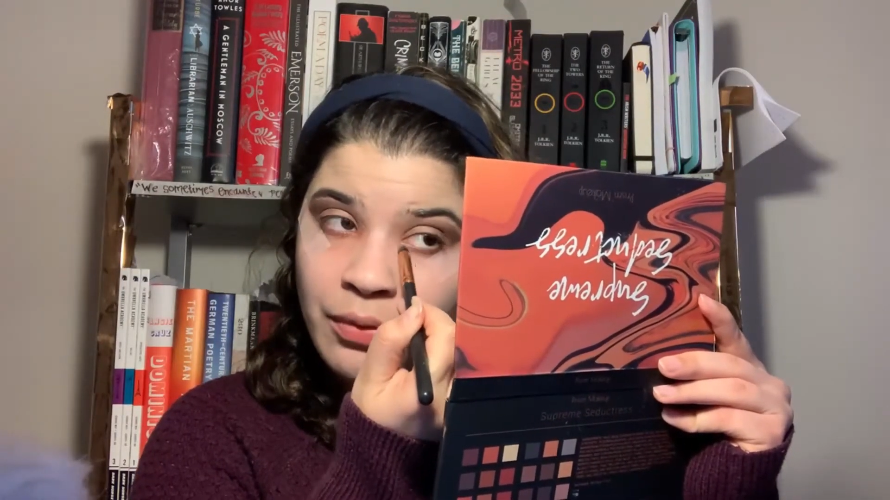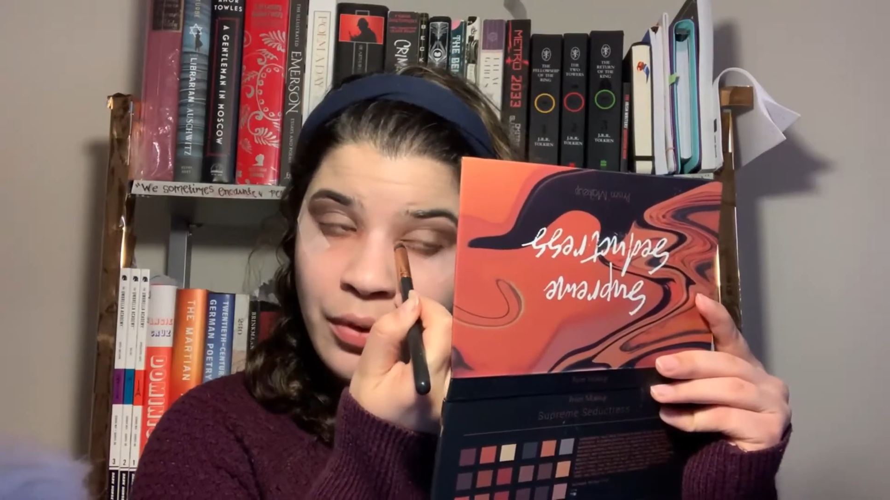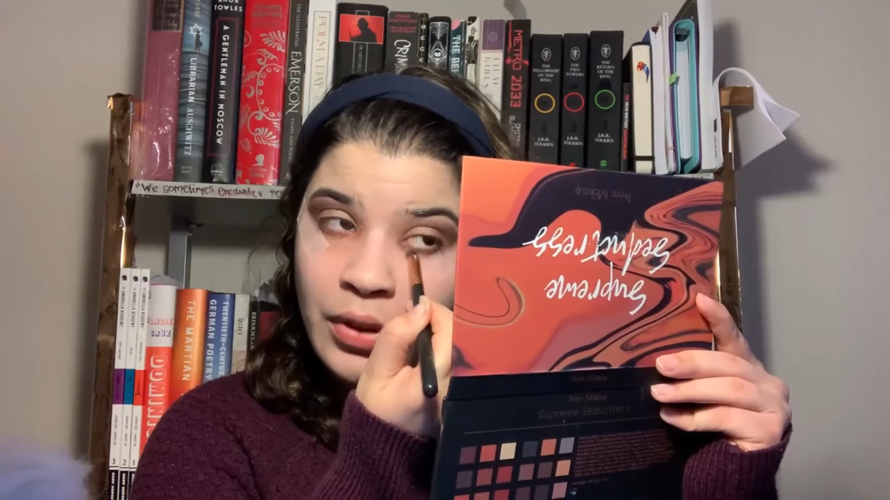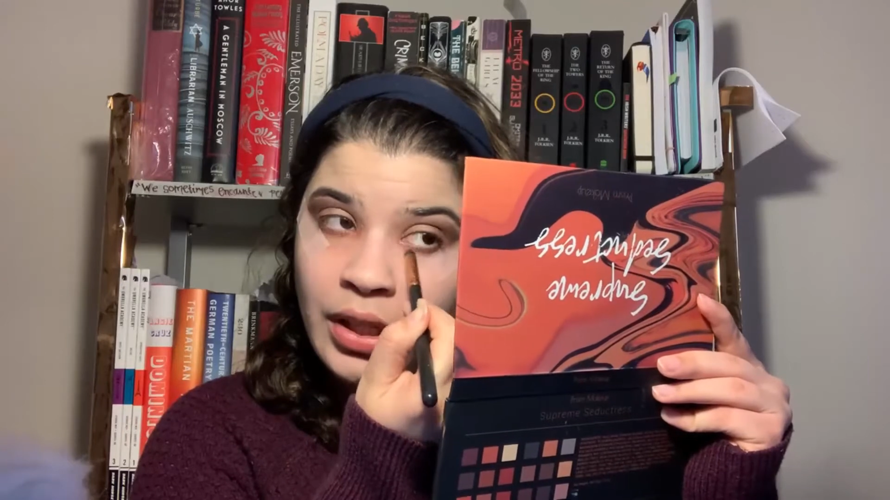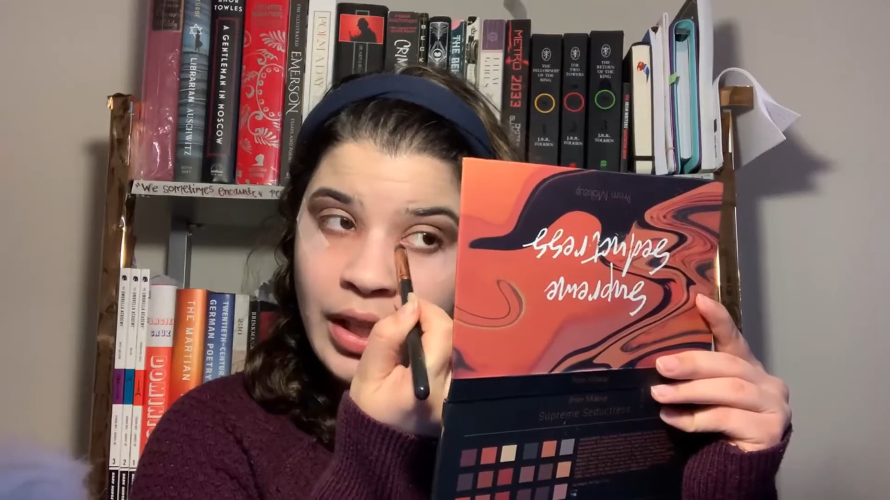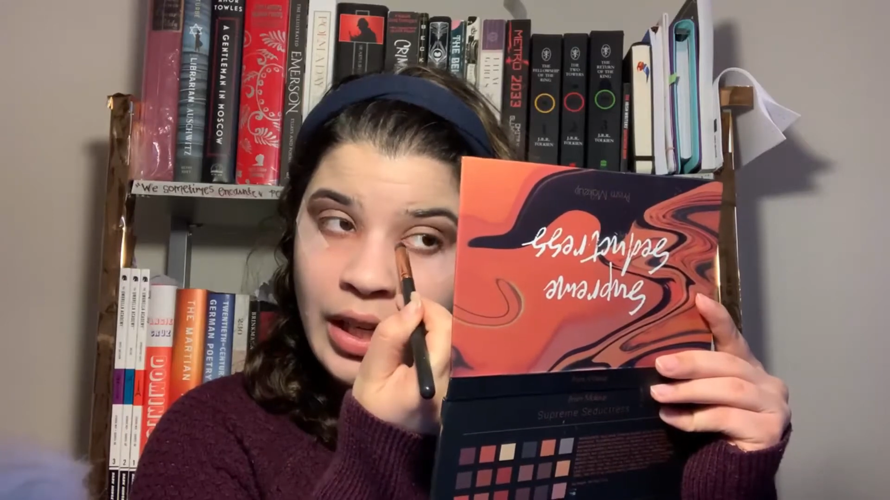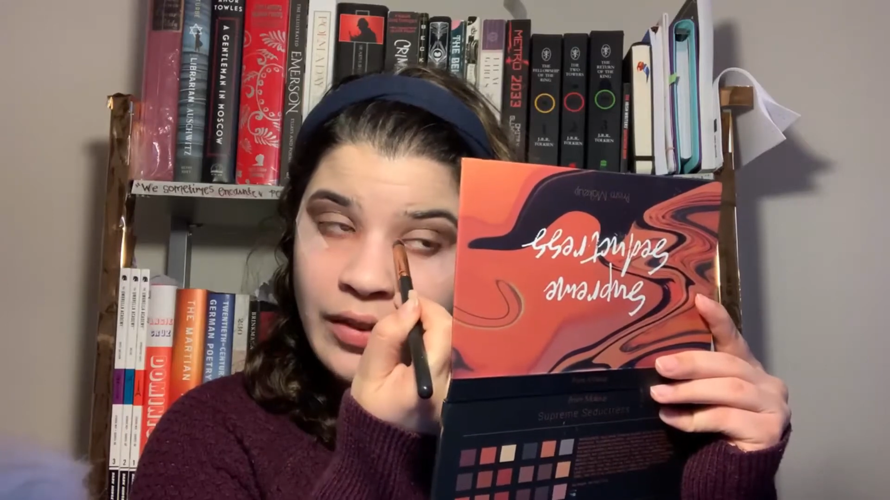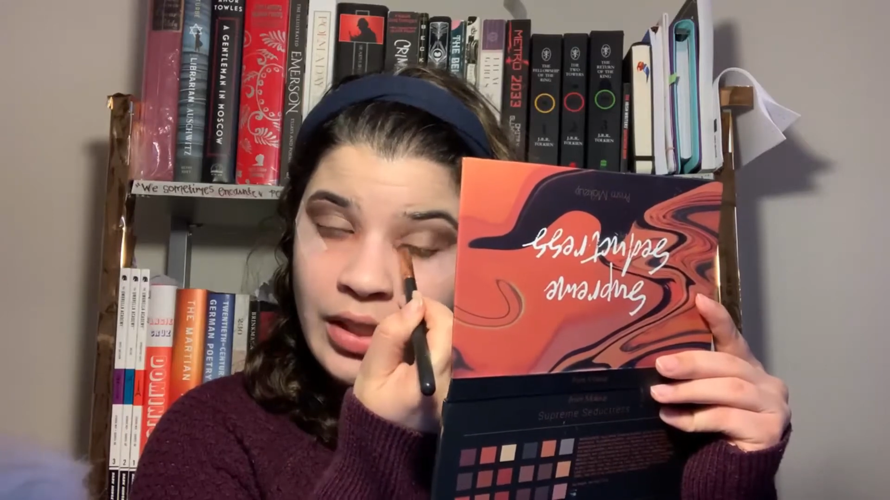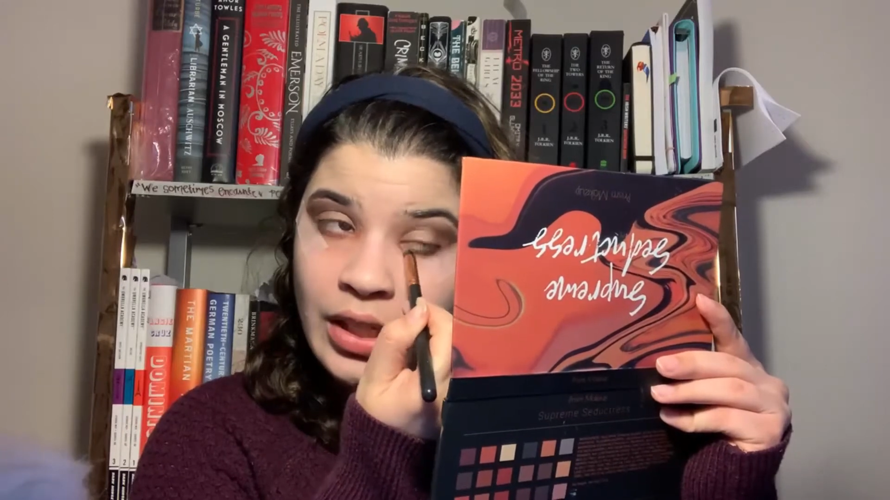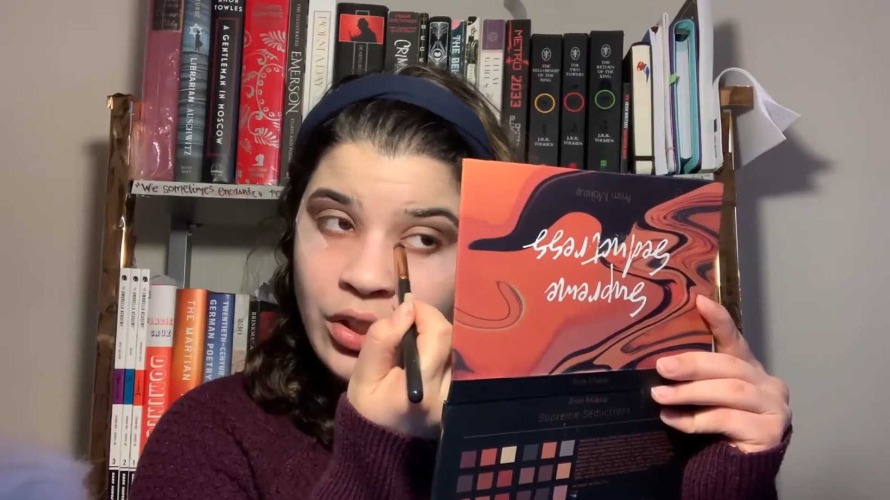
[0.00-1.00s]
for the
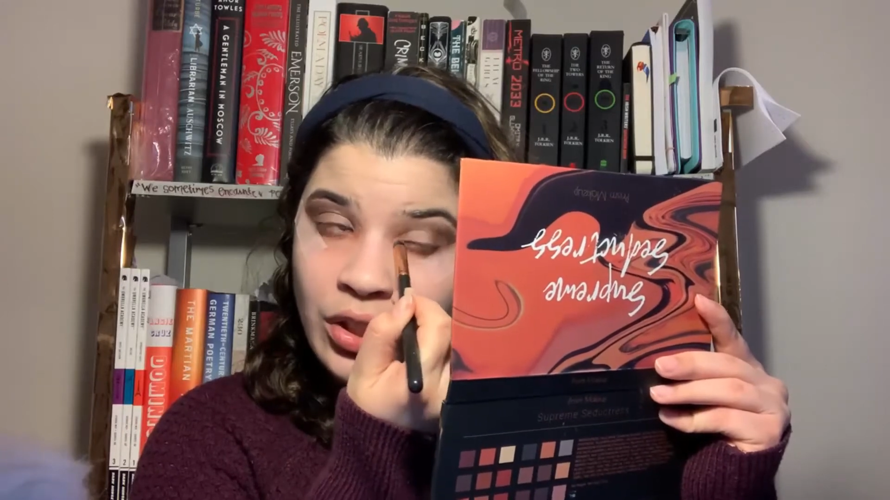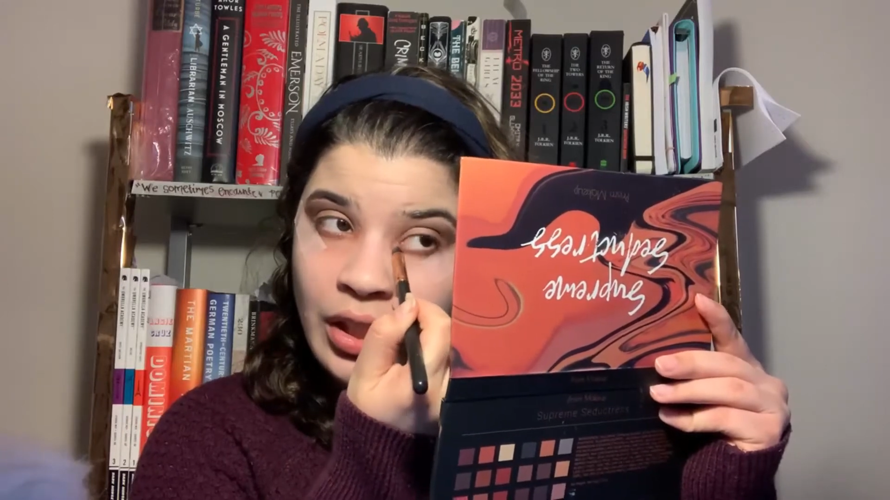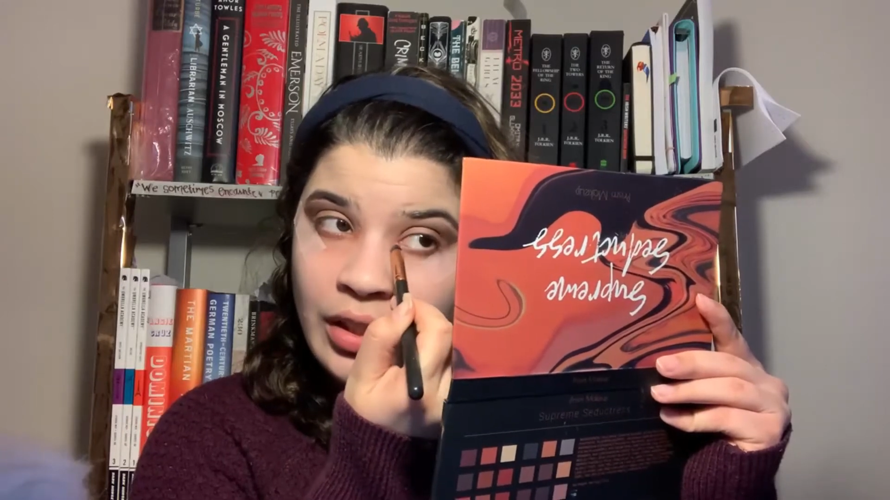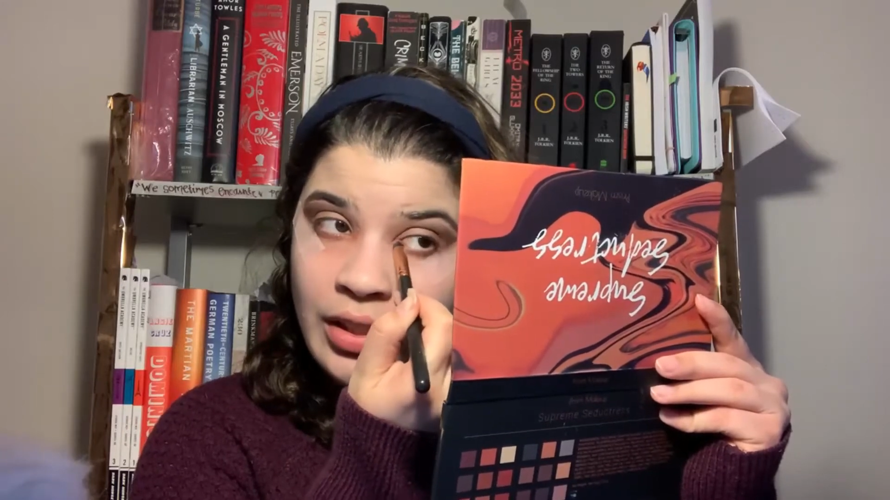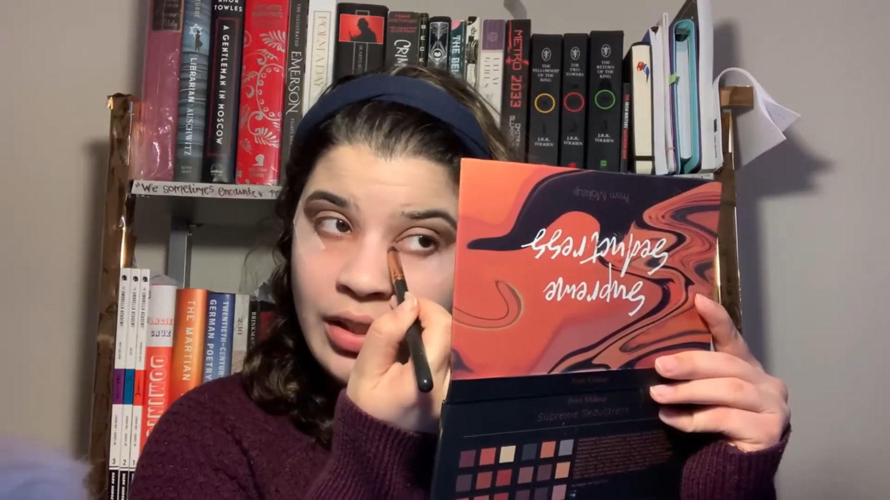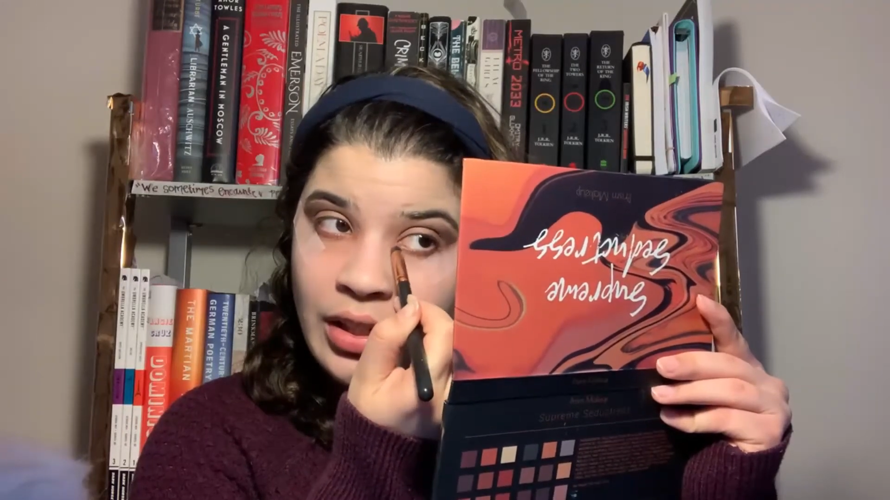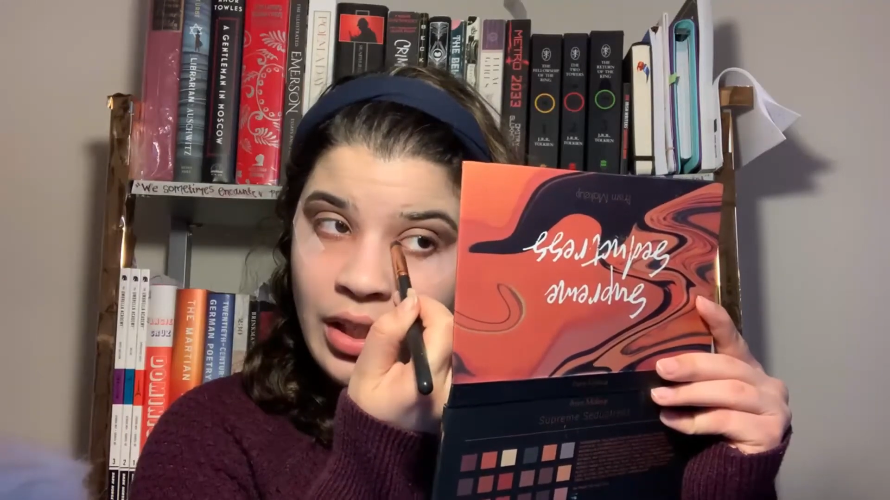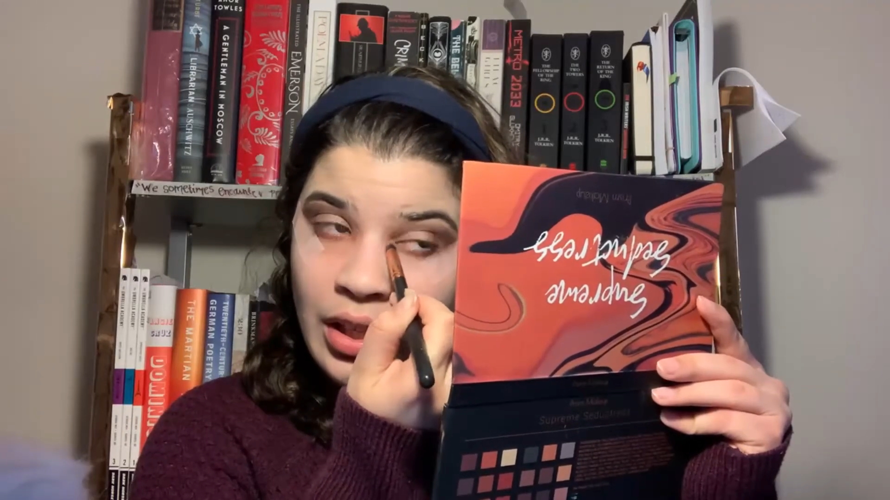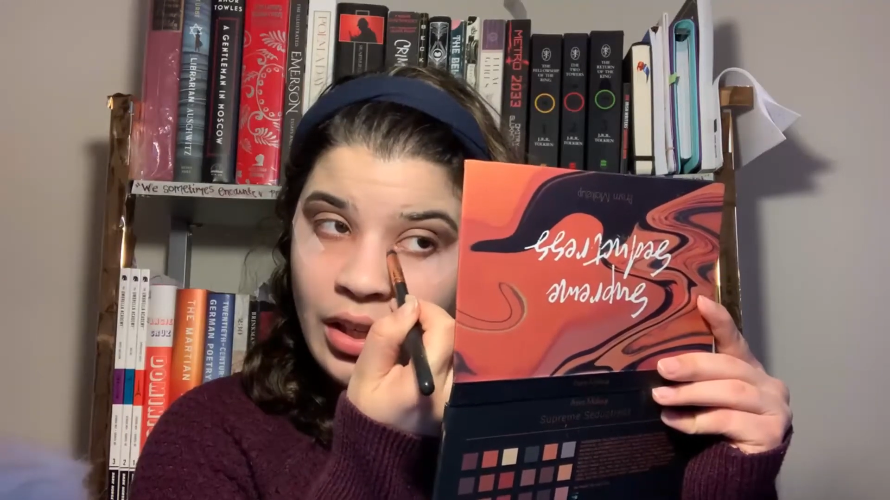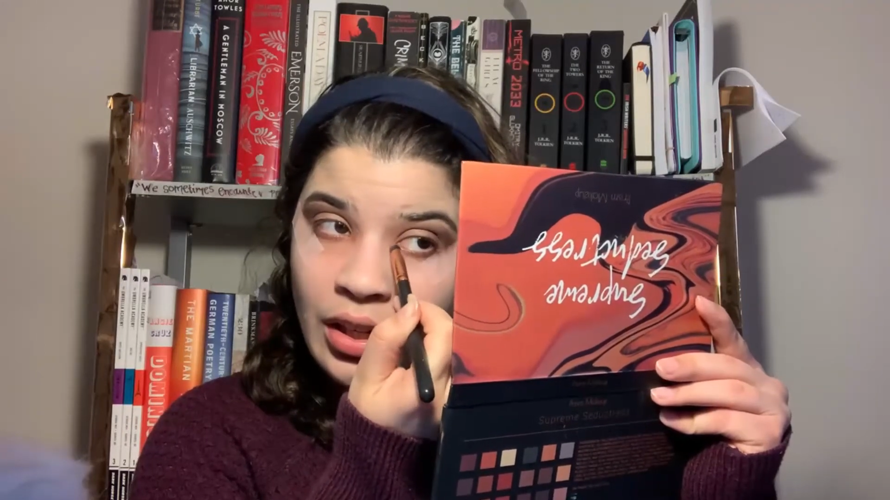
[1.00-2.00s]
lives that she'd
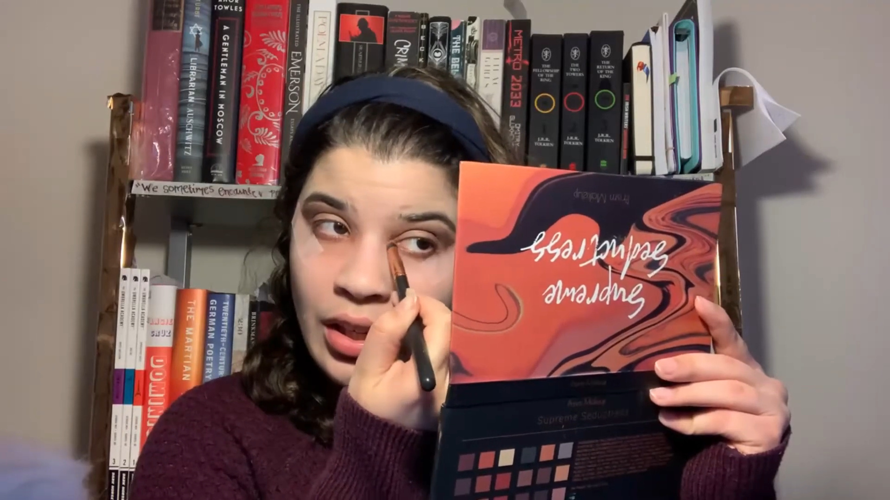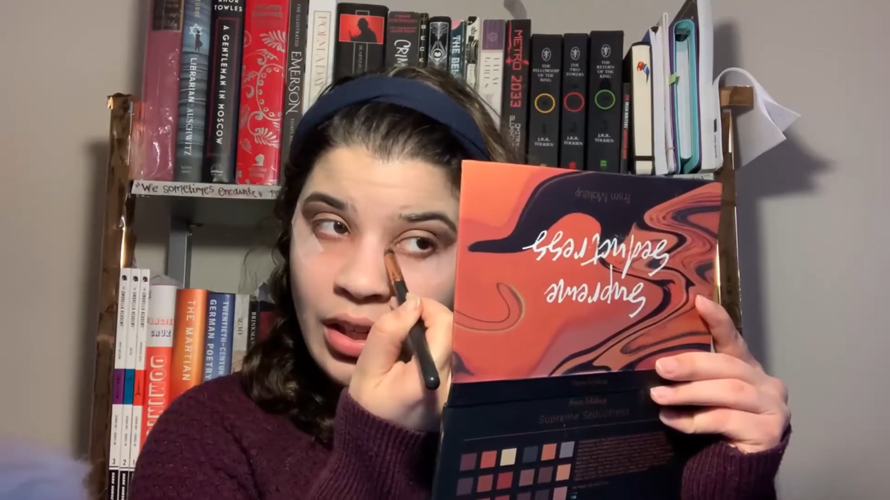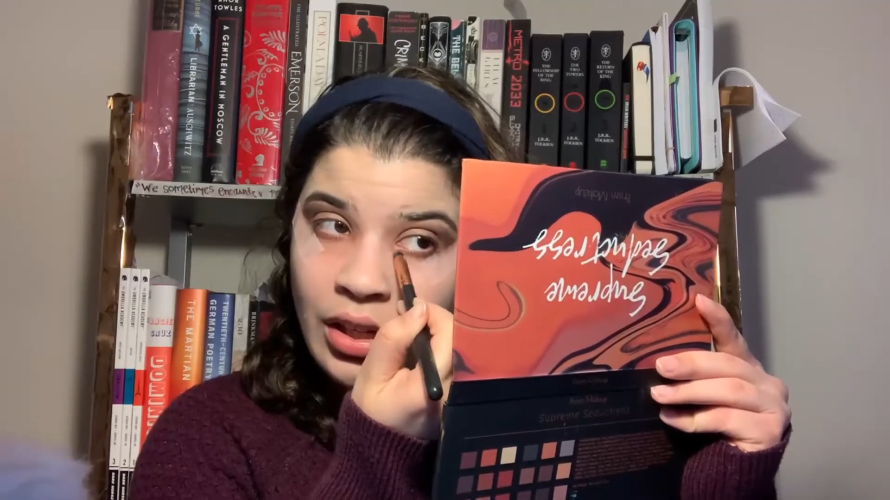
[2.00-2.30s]
seen